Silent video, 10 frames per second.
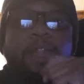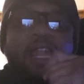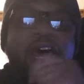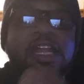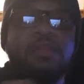A
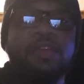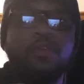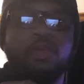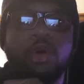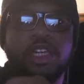lot of
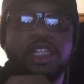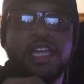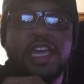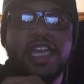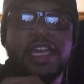people are
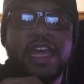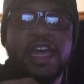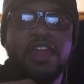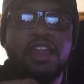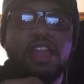saying
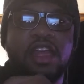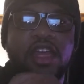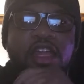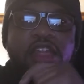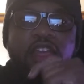that
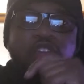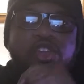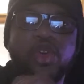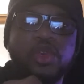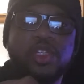
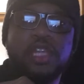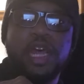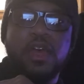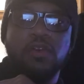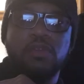there's no
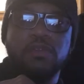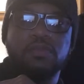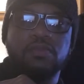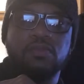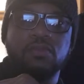sound.
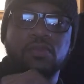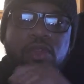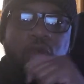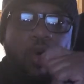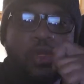
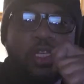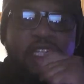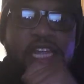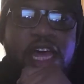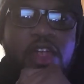The only
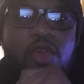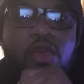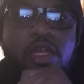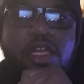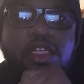sound you
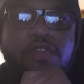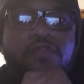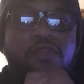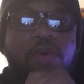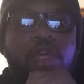get is
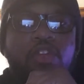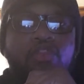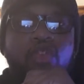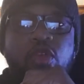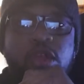from a
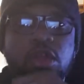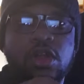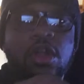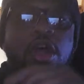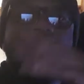controller,
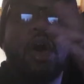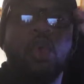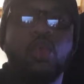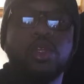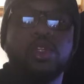a
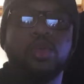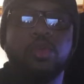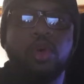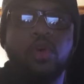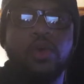whistle
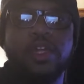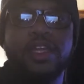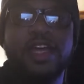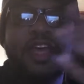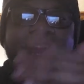
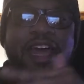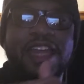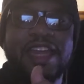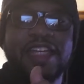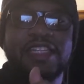blowing,
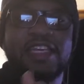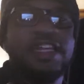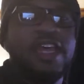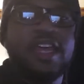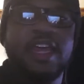and that's
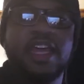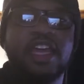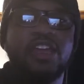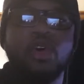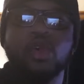it. They can't
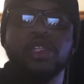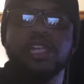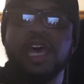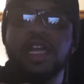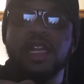get no
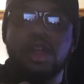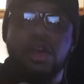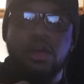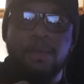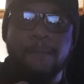sound at all.